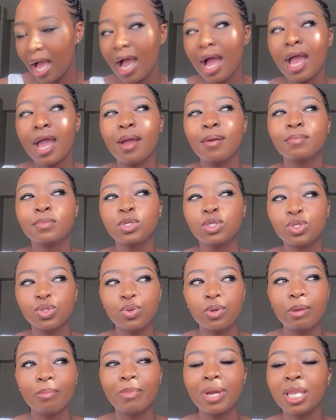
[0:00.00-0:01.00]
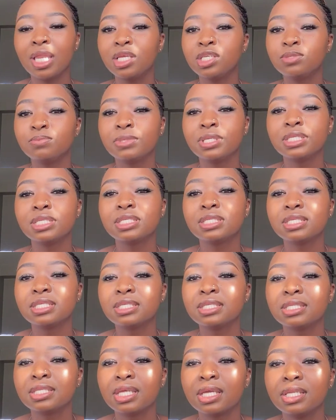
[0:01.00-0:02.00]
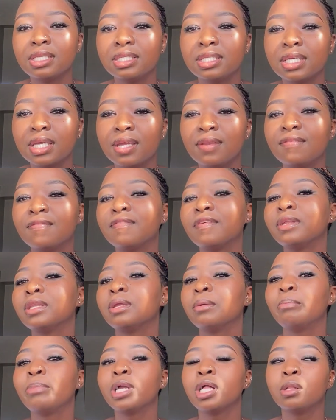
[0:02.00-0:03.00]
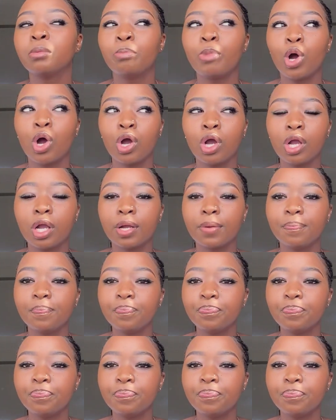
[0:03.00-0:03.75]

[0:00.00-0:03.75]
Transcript: I am doing management assistant in Vanderbilt Park.